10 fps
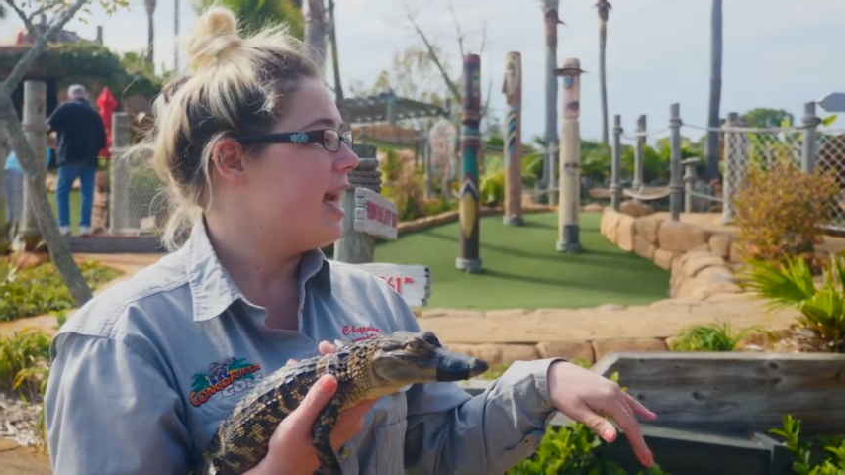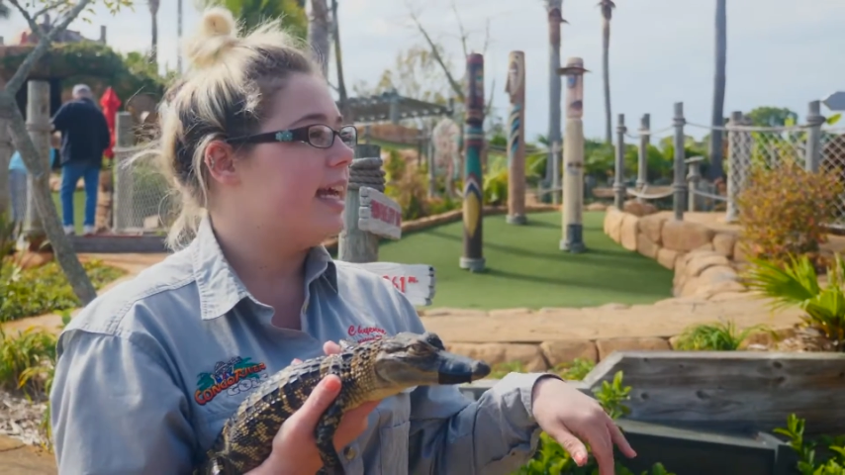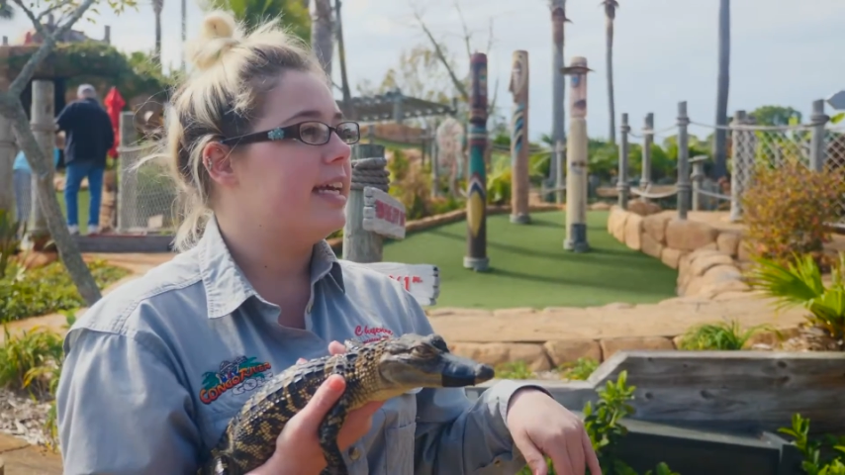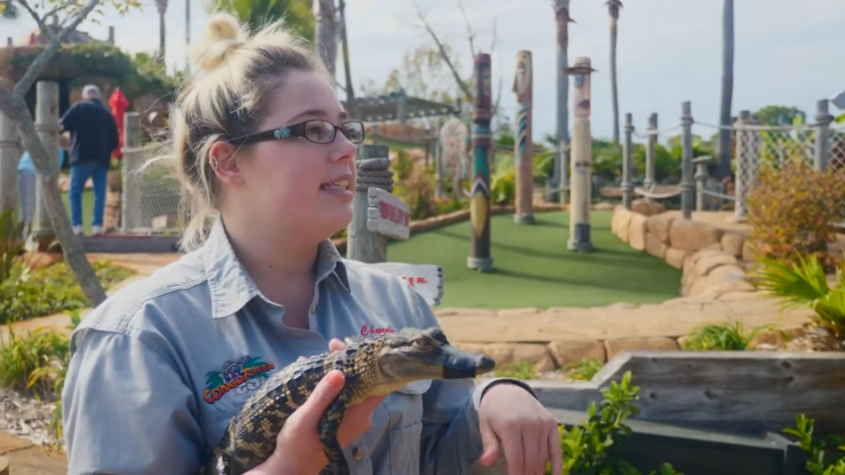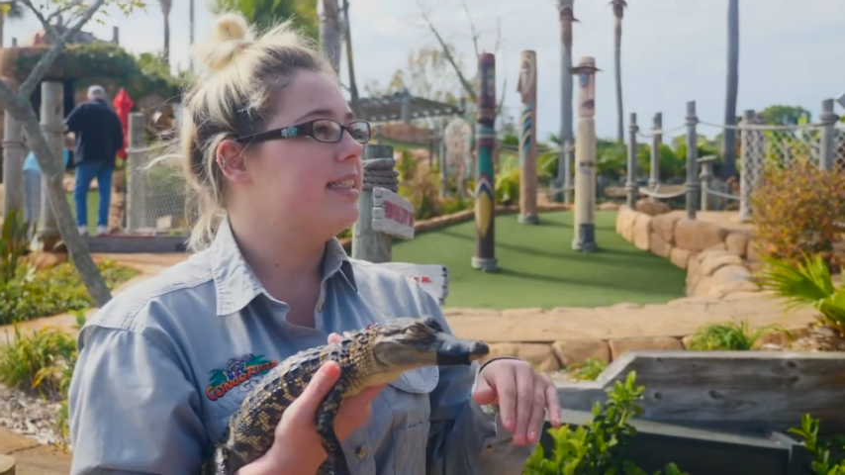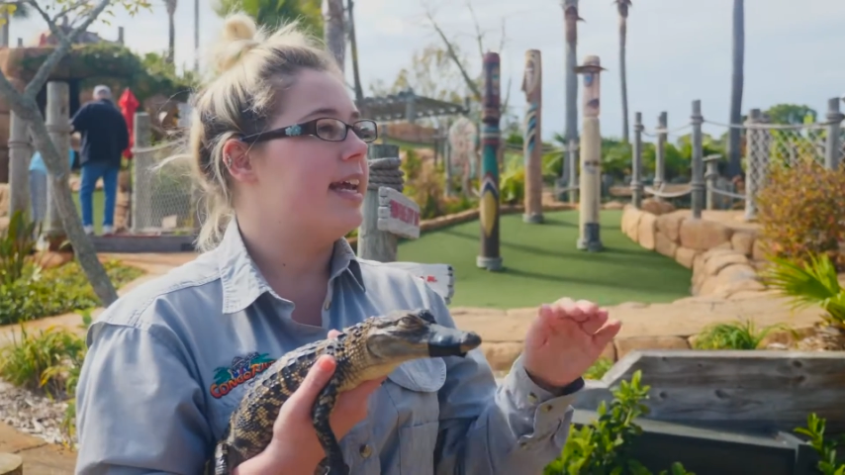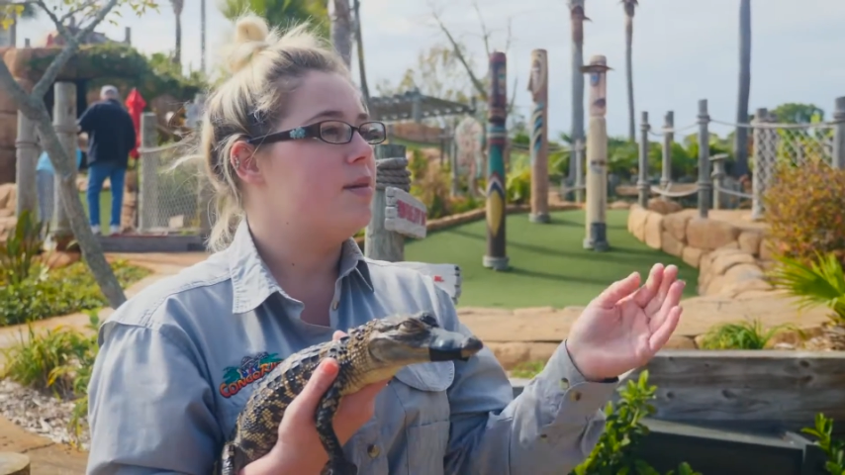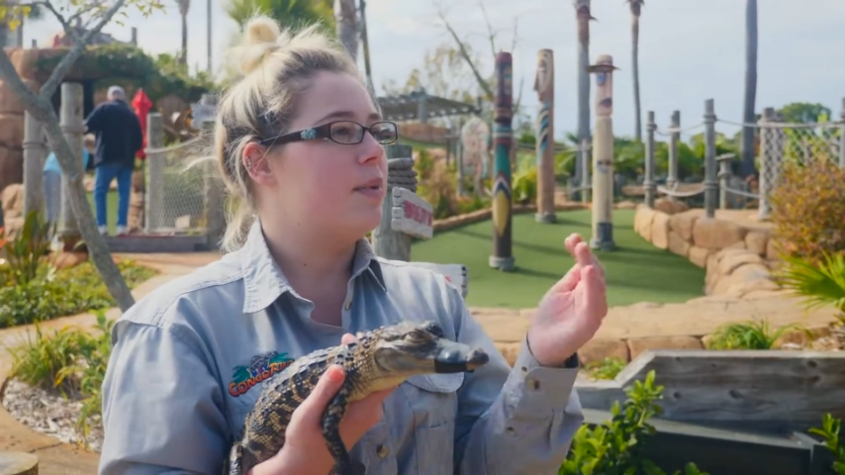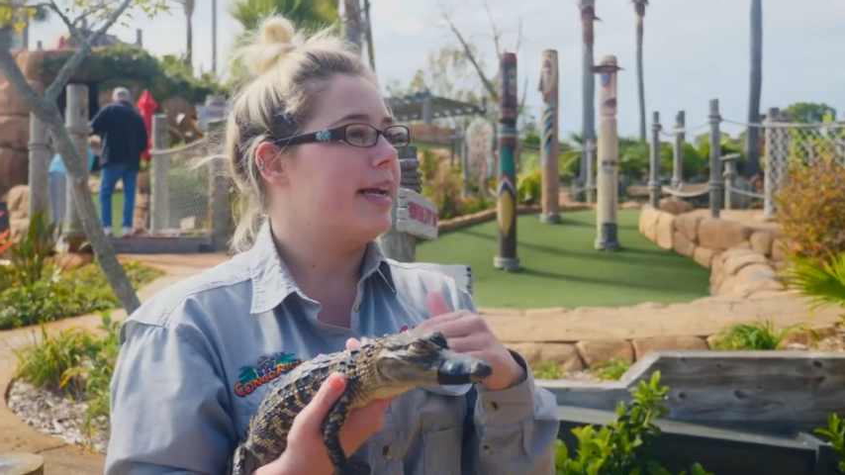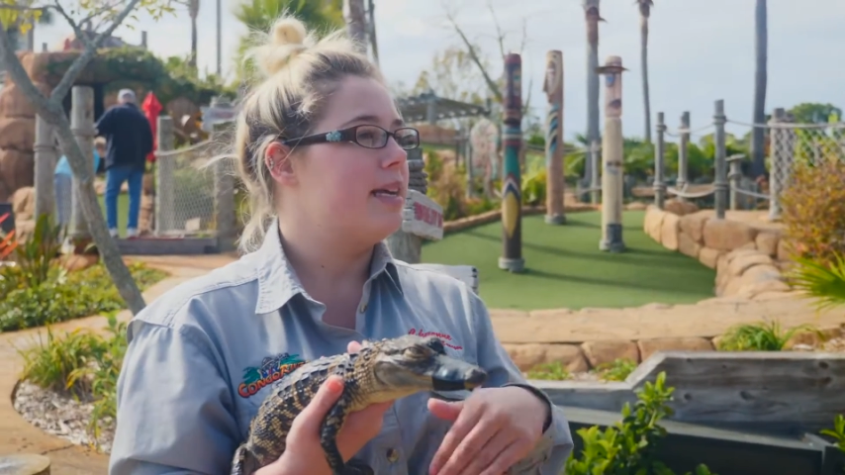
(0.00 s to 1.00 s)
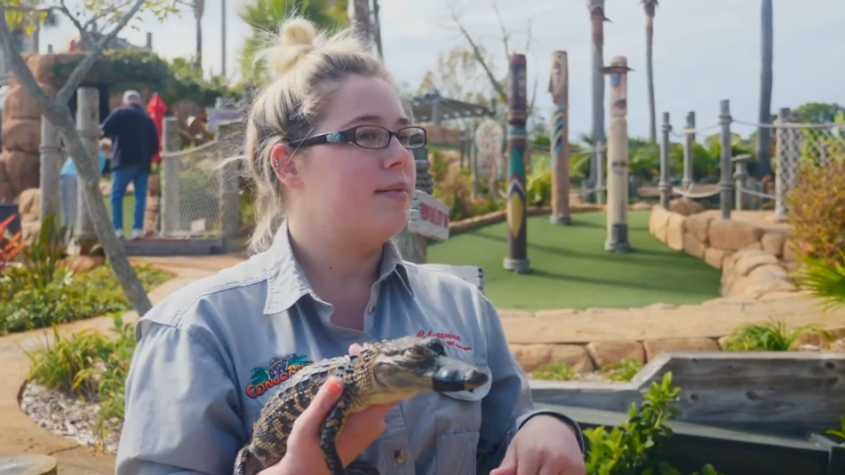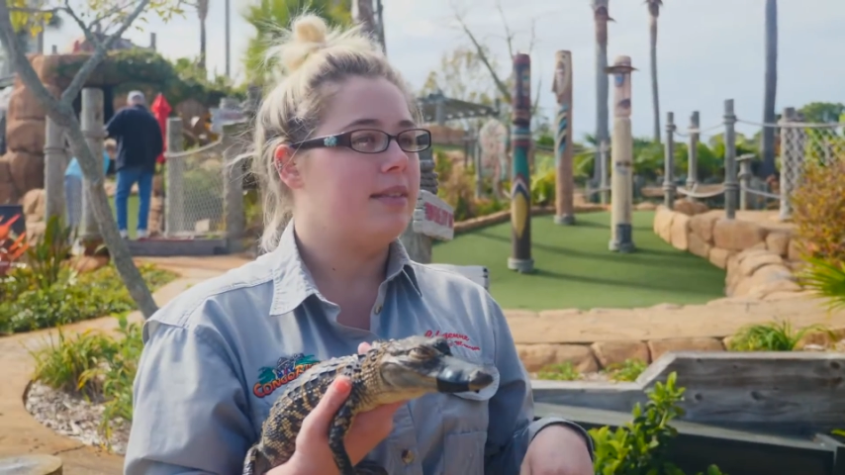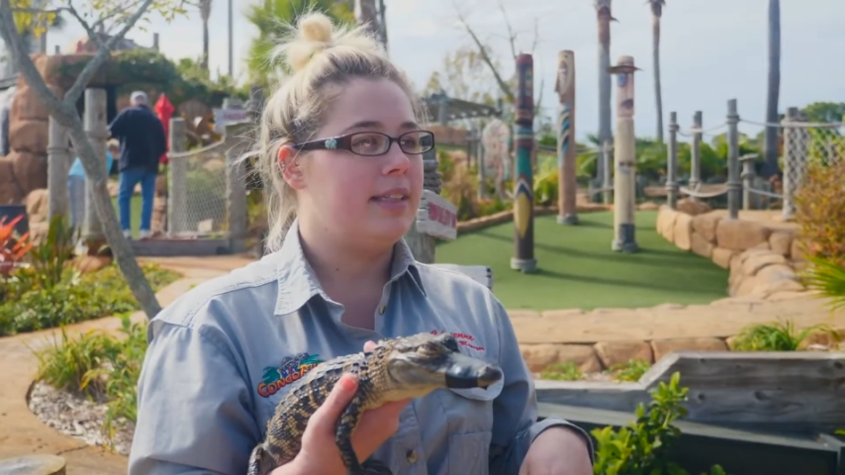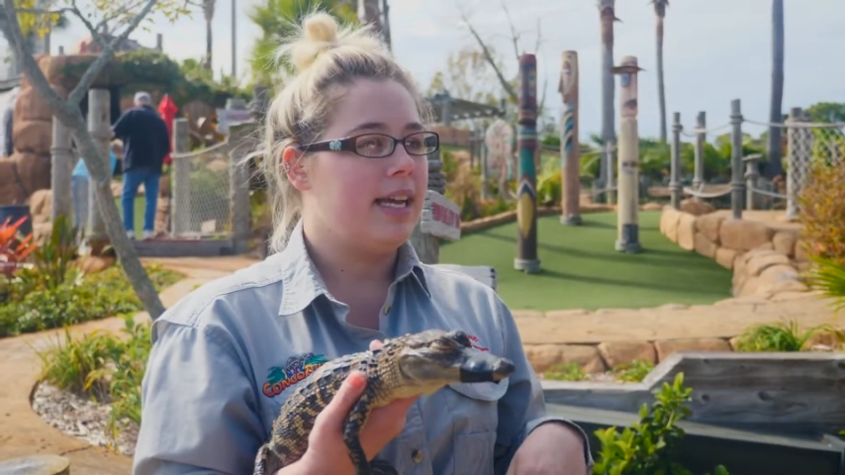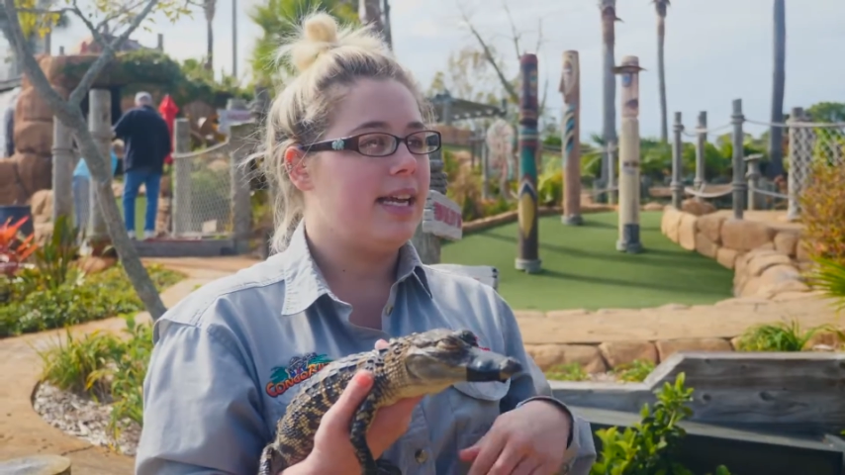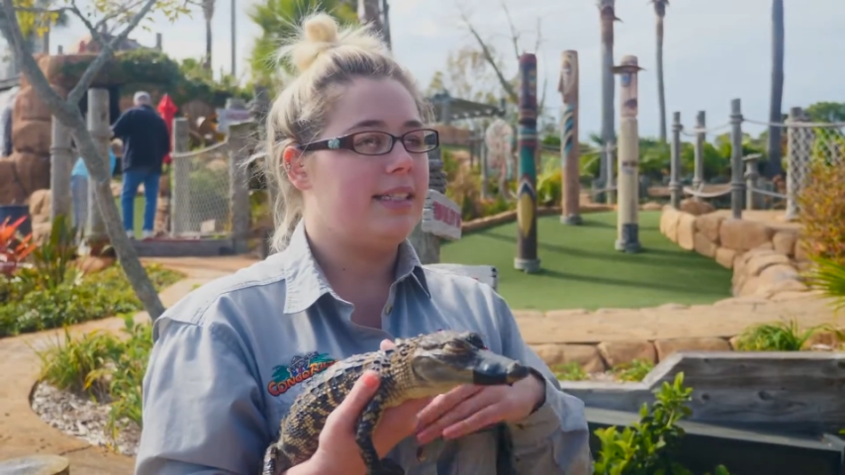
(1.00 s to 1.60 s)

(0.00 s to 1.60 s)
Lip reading: get it, they bring it, they